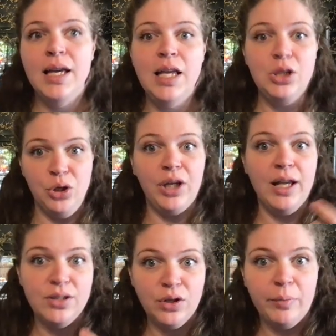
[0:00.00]
He took
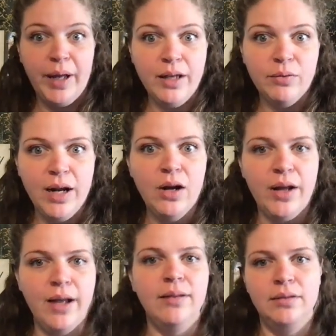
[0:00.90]
it and took a bite, right?
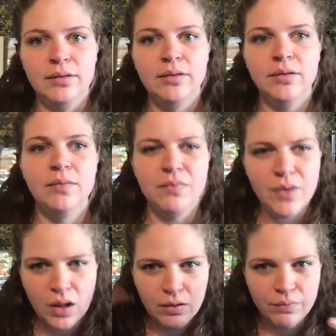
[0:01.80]
Okay
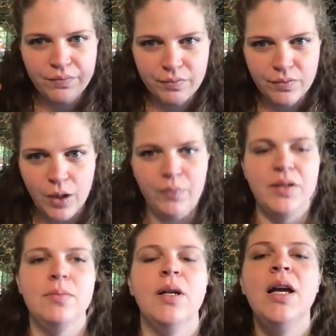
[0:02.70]

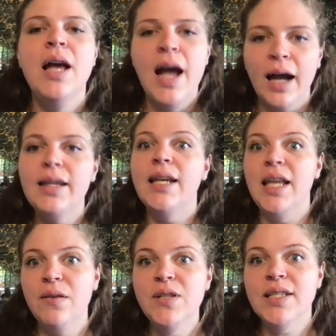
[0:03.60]
please. And then
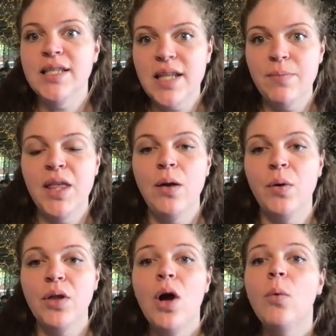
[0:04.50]
Eve does the same thing
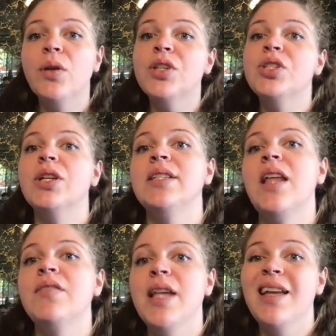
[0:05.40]
with, well, this,
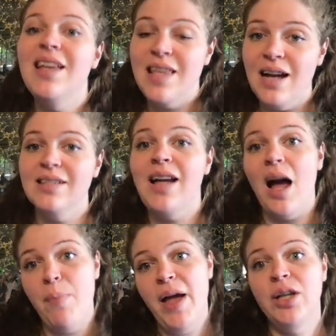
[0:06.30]
instead of saying, yes,
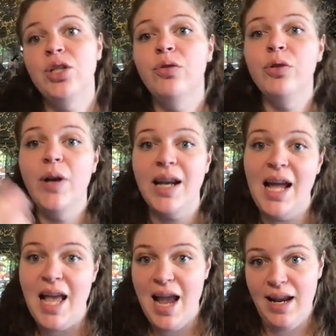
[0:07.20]
I picked the fruit and
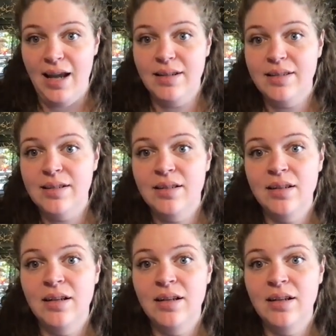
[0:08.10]
I ate it,